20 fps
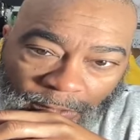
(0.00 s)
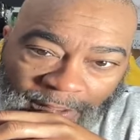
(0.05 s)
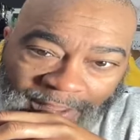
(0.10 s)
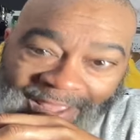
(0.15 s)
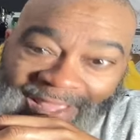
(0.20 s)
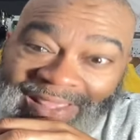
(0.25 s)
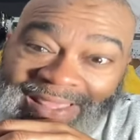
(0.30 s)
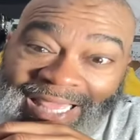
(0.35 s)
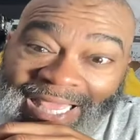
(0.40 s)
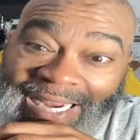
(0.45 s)

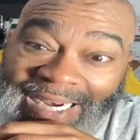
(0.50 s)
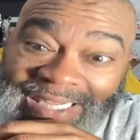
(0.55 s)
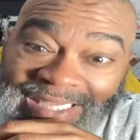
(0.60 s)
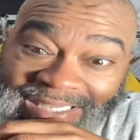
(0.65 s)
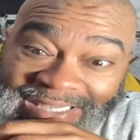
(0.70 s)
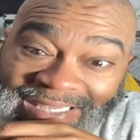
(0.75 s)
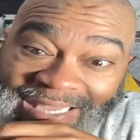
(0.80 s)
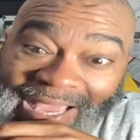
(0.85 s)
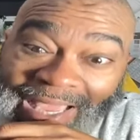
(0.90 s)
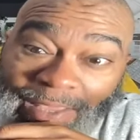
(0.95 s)
And that
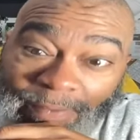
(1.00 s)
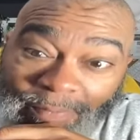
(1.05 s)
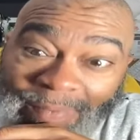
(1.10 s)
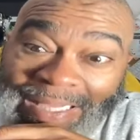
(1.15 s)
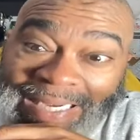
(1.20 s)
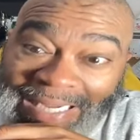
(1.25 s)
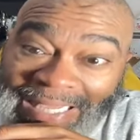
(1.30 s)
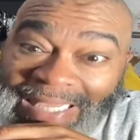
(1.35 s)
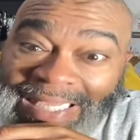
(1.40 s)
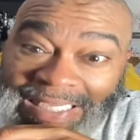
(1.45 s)

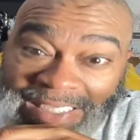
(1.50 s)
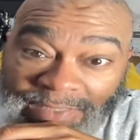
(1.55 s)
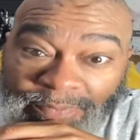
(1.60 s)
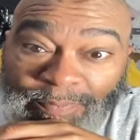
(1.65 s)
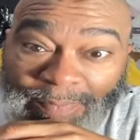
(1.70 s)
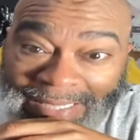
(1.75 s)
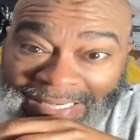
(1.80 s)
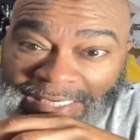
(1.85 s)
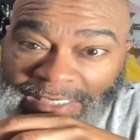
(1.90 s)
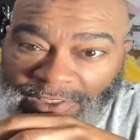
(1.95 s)
assignment is
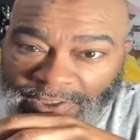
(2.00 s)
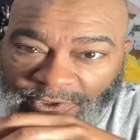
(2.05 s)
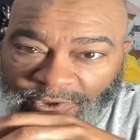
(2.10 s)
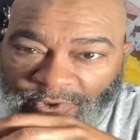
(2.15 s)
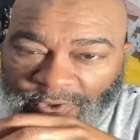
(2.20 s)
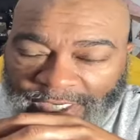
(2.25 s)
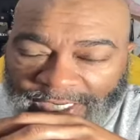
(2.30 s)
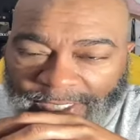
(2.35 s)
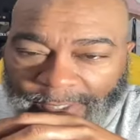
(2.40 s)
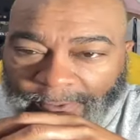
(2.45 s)

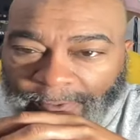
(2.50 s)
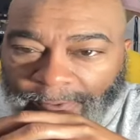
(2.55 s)
ministry.